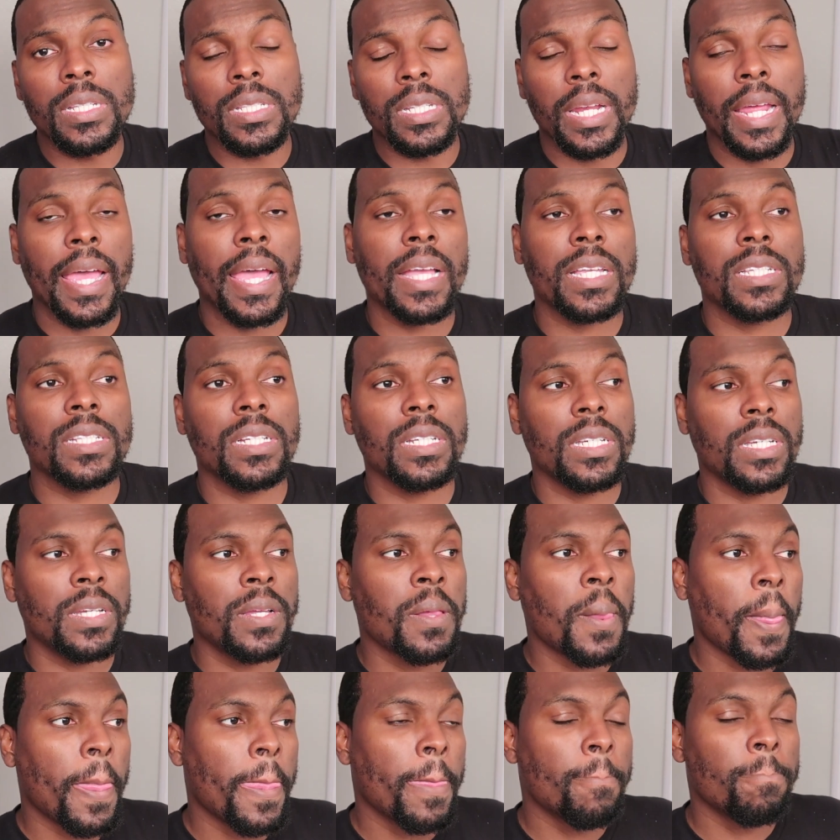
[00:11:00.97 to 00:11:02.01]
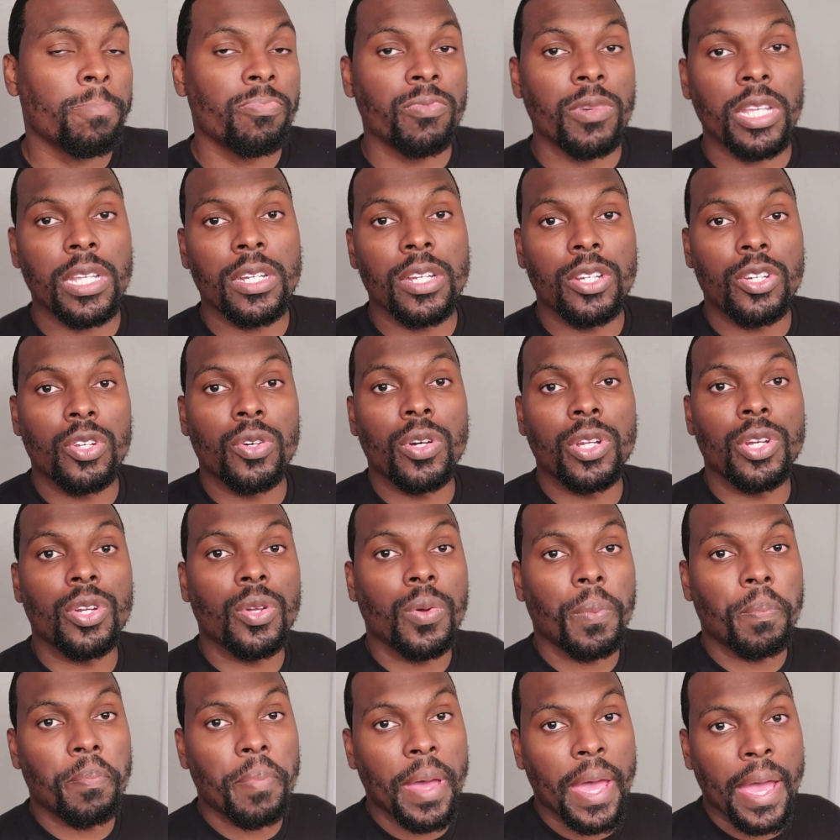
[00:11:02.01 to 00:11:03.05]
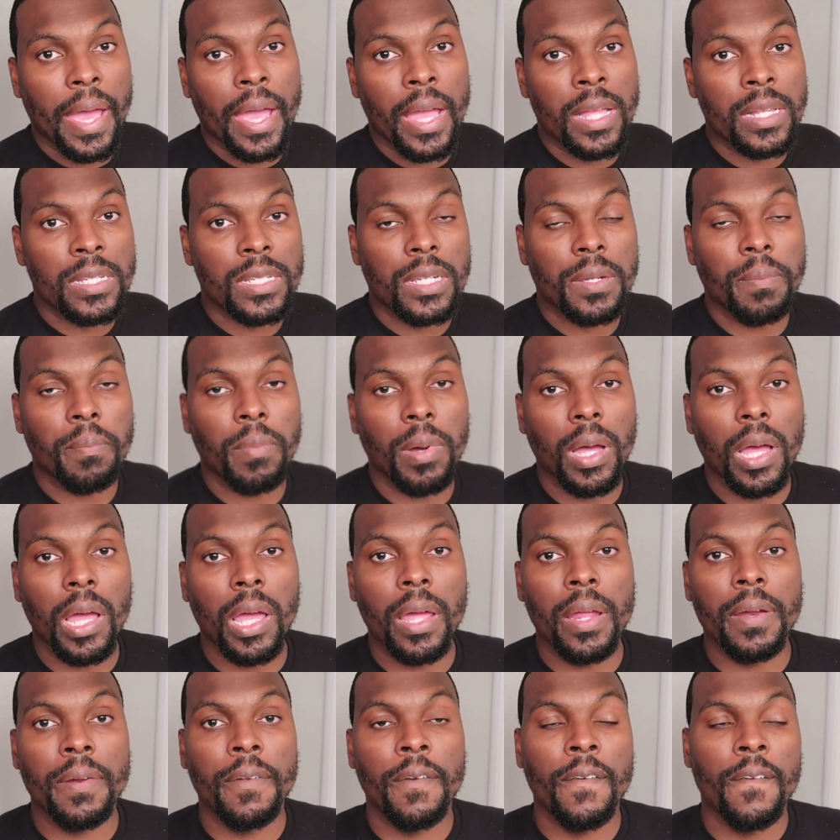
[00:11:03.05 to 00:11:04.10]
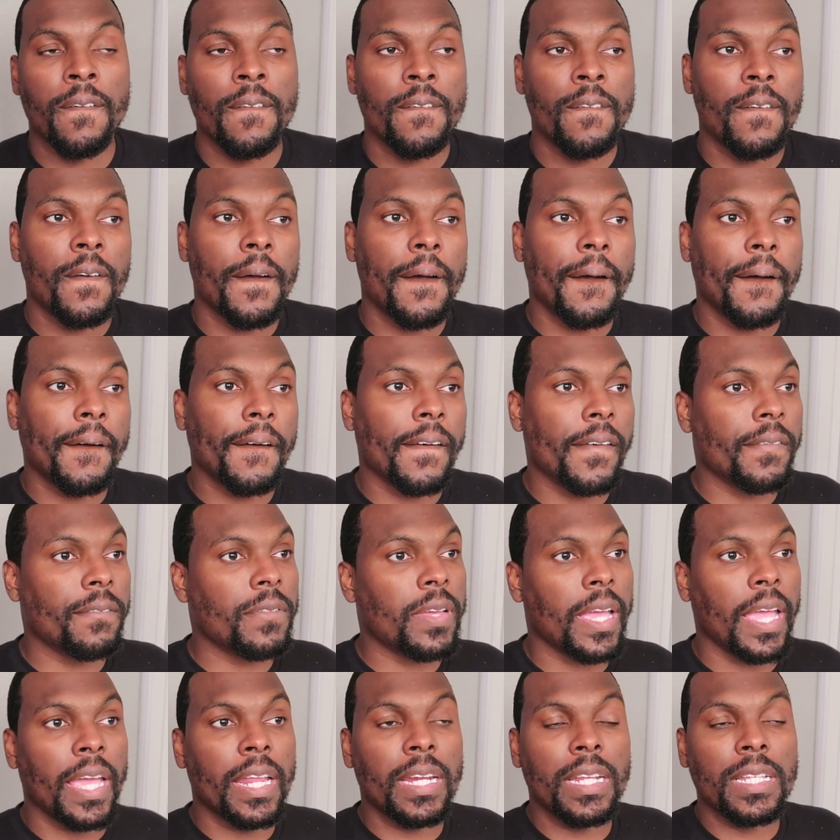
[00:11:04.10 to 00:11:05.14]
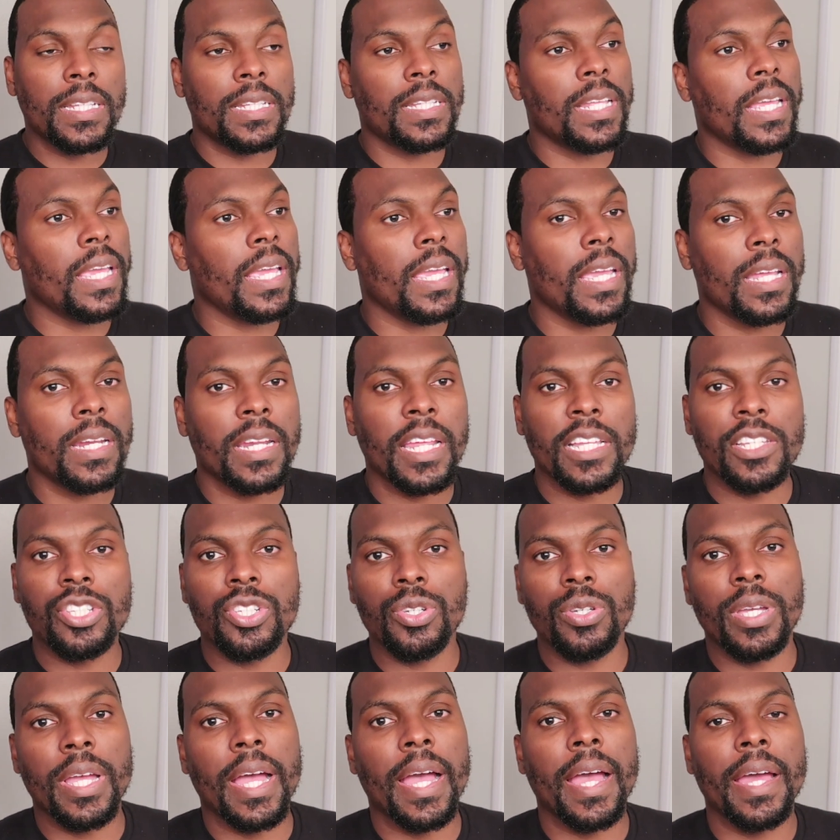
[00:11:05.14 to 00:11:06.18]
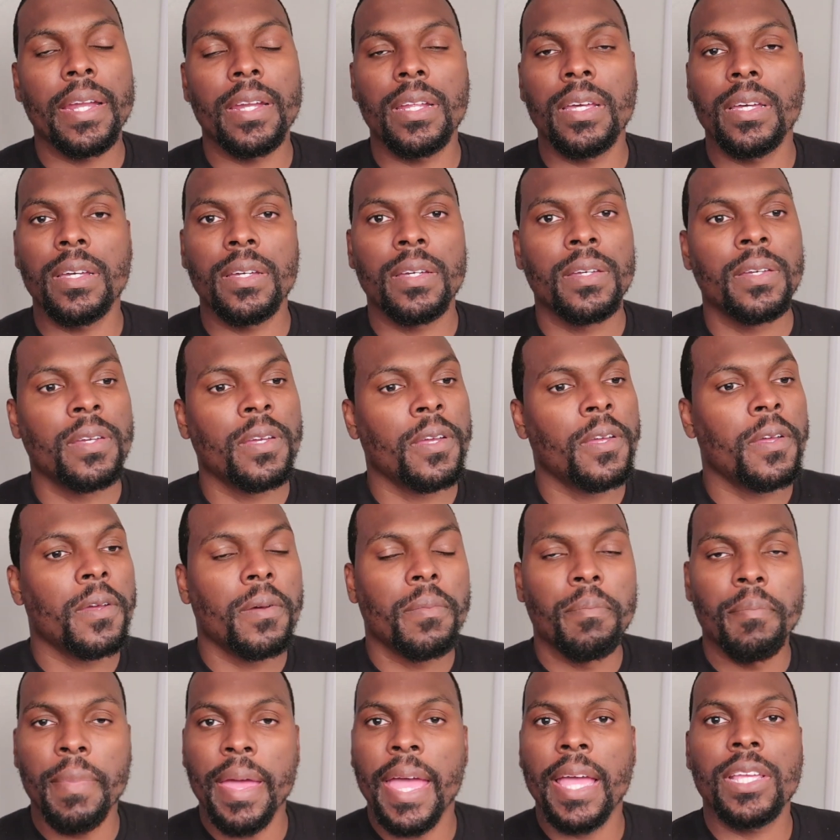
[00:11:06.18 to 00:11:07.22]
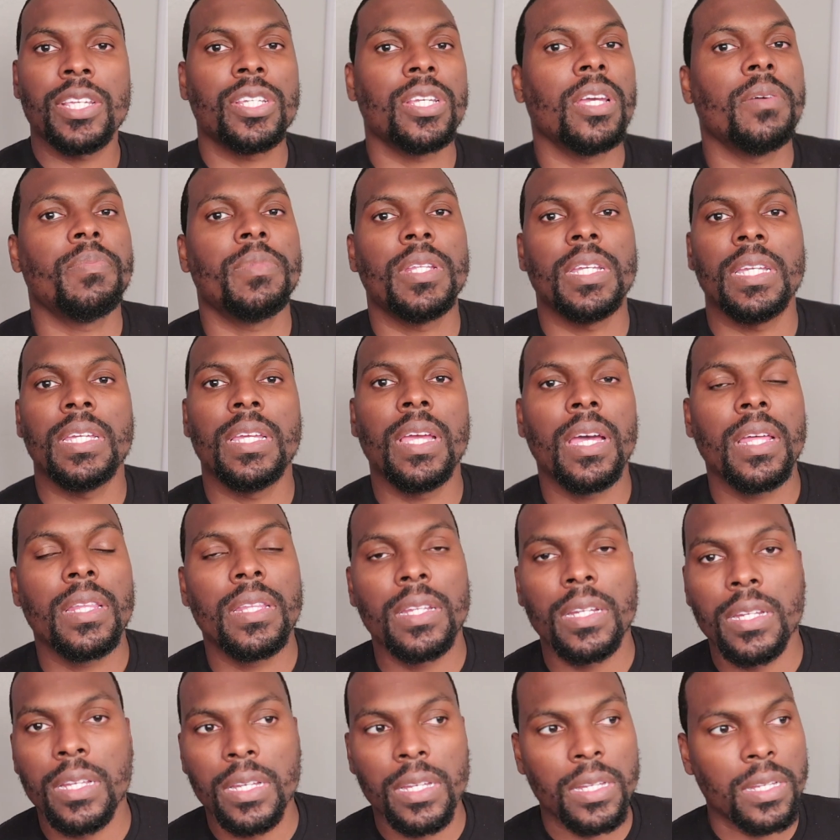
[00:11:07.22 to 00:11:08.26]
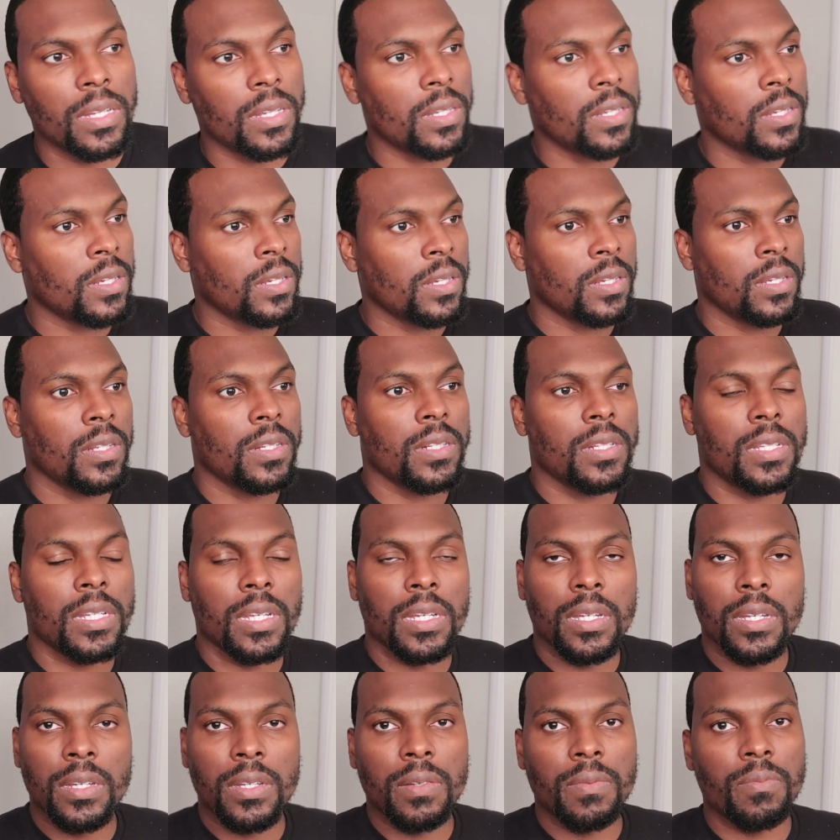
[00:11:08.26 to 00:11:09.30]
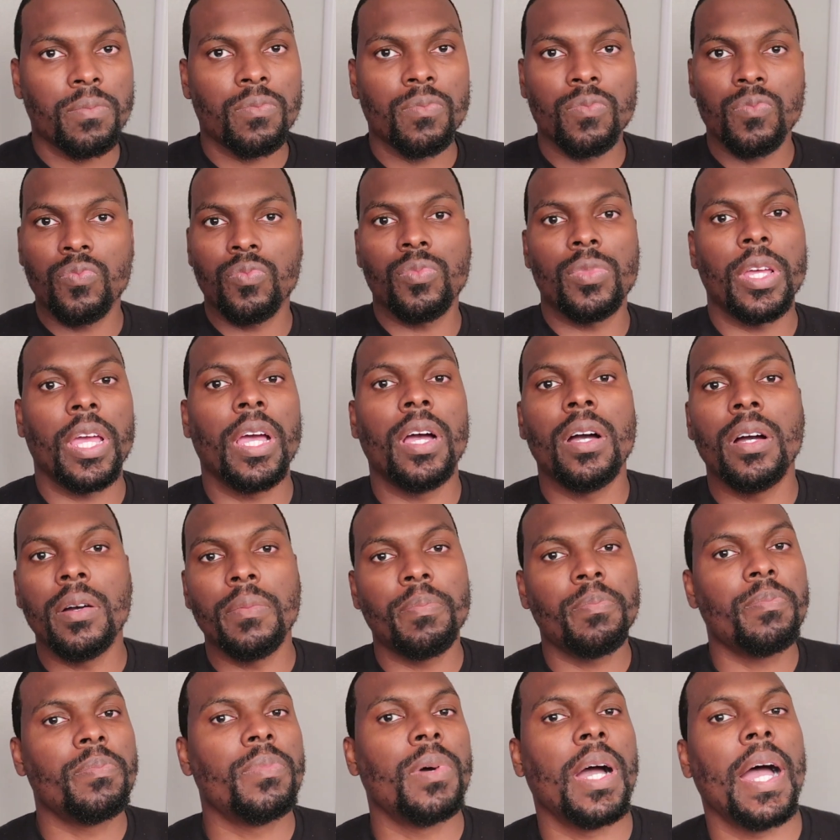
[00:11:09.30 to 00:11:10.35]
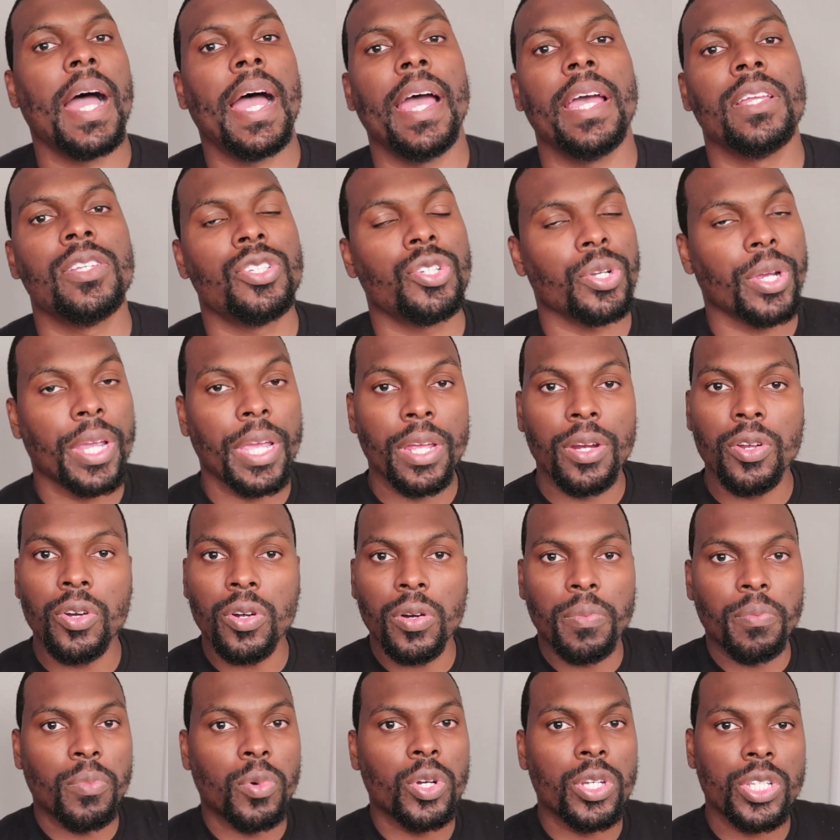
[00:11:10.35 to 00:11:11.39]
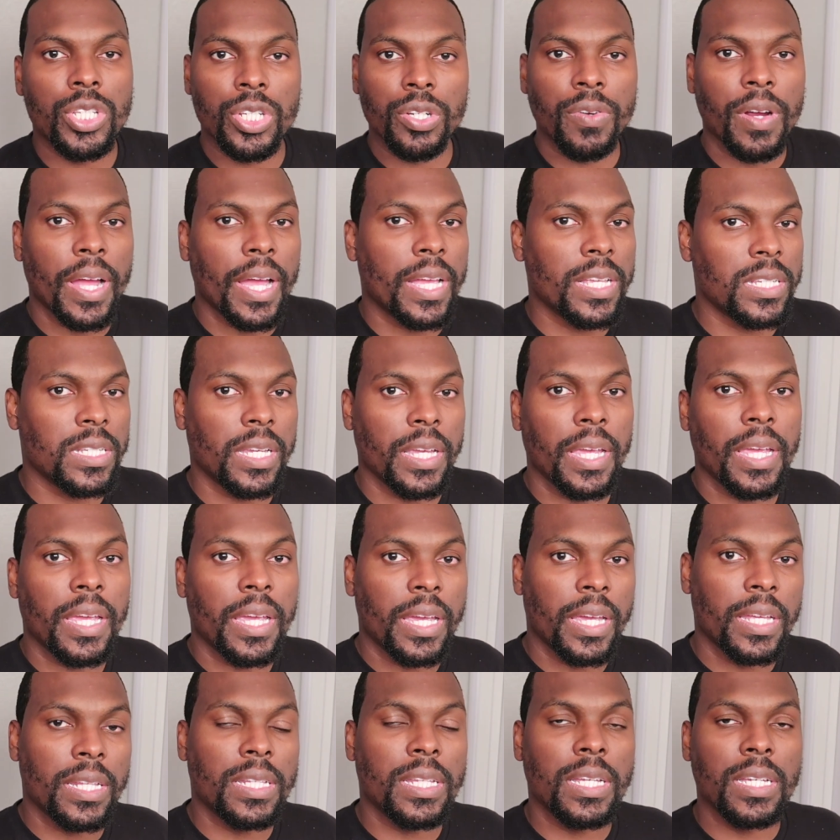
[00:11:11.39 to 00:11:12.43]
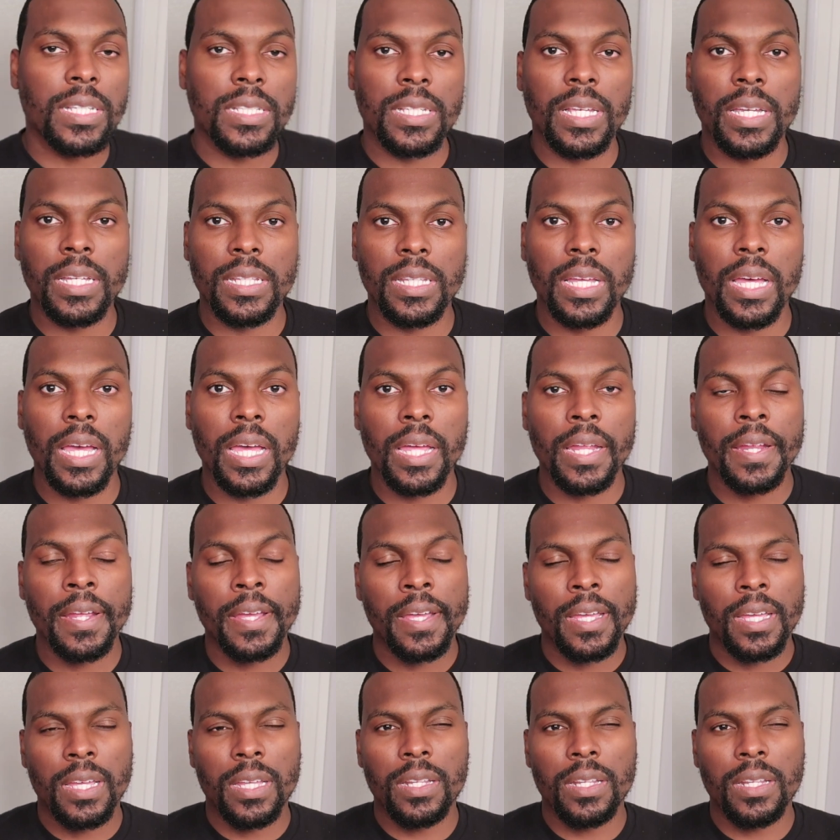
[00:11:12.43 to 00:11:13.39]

And I actually need to do a new batch, but anything that you kind of mash up together to help hydrate or moisturize your hair, things like that.